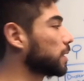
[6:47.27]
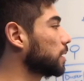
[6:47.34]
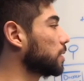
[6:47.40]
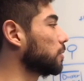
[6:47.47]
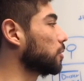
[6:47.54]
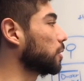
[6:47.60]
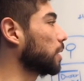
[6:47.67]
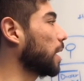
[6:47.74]

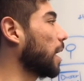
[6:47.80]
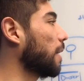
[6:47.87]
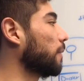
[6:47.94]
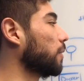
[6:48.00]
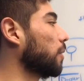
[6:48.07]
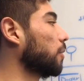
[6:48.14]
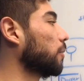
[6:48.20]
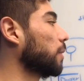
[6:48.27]
You should have
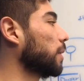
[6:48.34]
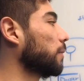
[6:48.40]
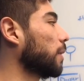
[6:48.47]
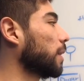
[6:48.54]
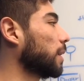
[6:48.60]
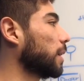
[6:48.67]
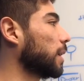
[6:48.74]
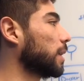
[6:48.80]
Notary
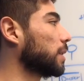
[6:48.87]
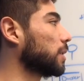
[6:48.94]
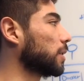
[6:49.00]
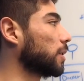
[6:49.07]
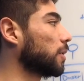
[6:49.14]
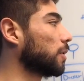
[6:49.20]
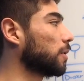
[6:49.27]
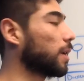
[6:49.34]
running in a
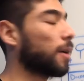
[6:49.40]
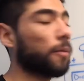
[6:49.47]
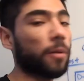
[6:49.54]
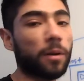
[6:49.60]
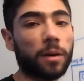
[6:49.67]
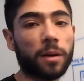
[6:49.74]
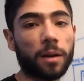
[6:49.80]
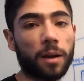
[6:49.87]
secure
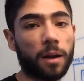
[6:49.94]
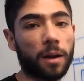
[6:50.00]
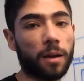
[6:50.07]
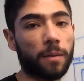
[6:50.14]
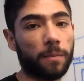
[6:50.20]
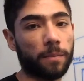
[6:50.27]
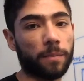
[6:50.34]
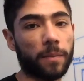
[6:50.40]
network,
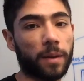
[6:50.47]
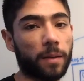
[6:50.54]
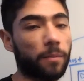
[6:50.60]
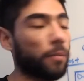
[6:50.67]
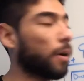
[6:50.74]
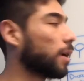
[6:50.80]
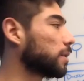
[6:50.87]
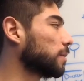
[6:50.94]

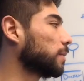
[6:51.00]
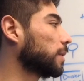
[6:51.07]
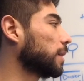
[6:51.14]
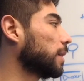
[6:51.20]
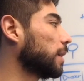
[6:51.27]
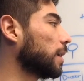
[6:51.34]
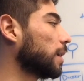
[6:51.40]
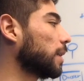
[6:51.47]

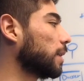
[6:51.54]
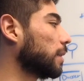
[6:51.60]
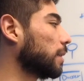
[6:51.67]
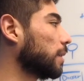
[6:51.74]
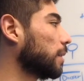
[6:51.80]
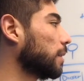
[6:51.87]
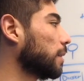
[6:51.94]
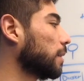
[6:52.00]
possibly in